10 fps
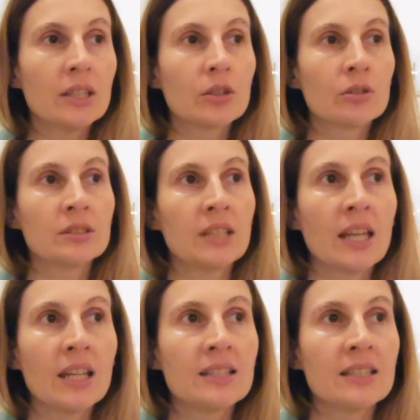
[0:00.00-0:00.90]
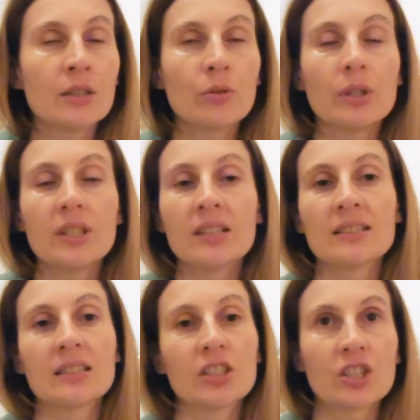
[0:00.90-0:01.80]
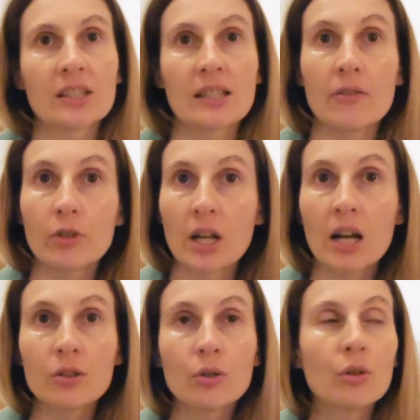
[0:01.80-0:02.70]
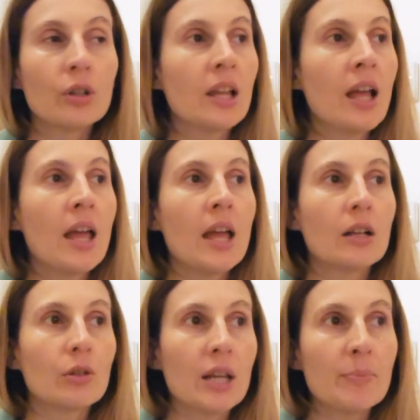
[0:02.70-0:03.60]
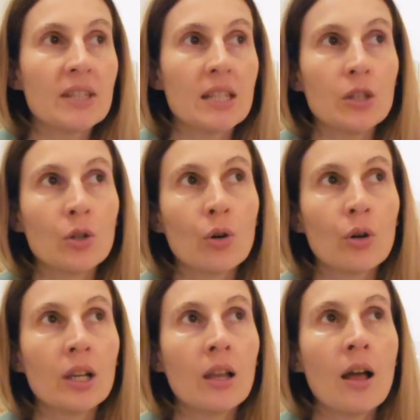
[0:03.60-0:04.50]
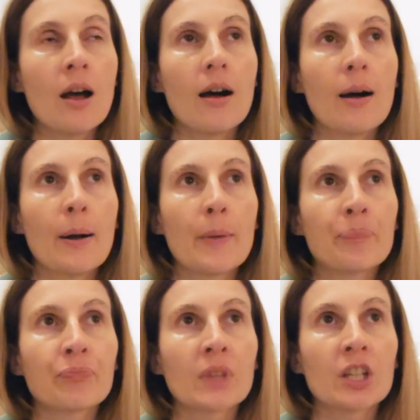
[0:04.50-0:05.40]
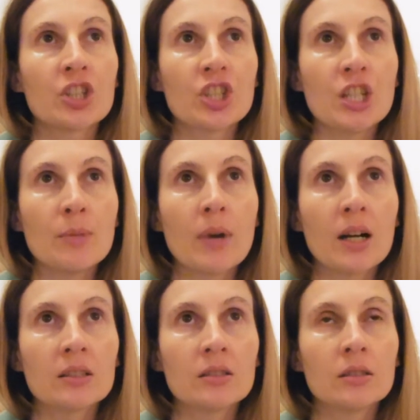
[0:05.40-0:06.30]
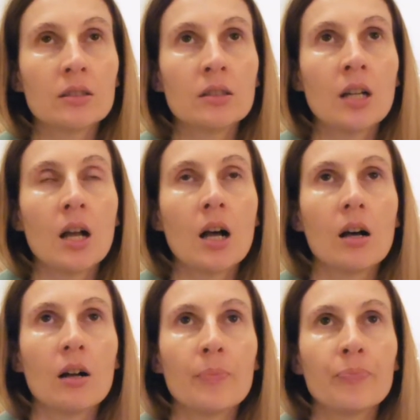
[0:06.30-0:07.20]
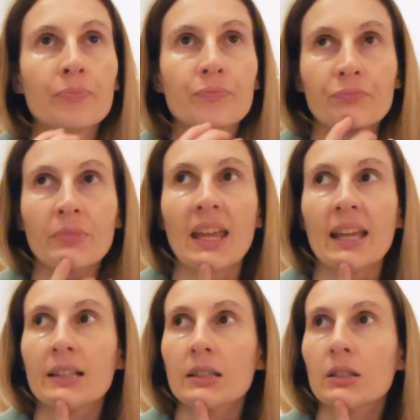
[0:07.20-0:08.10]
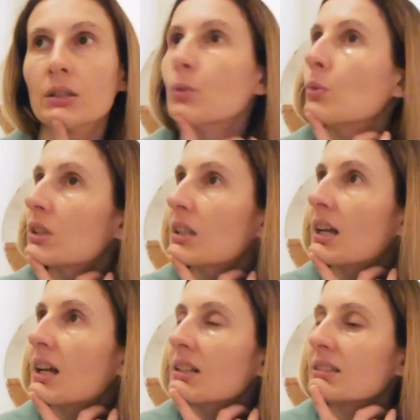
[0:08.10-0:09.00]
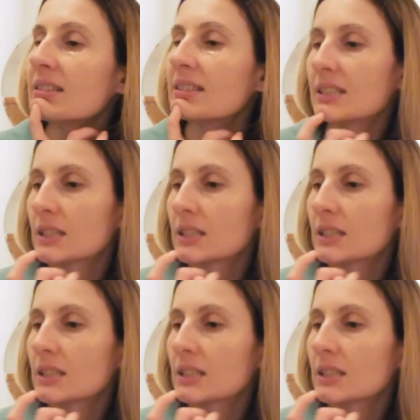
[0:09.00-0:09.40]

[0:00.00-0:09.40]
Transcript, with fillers: It contains ingredients such as avocado oil, grapeseed oil, um, shea butter, um, and uh, what else?